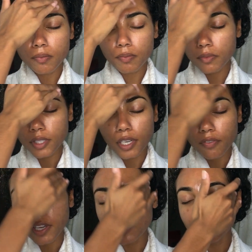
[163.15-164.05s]
they
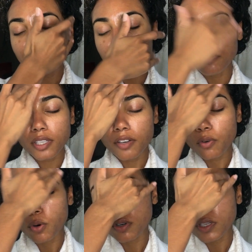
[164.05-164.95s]
have SPFs, they
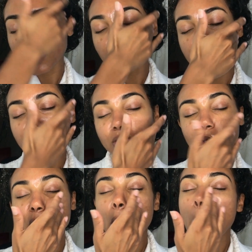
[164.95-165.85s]
have oil cleanse.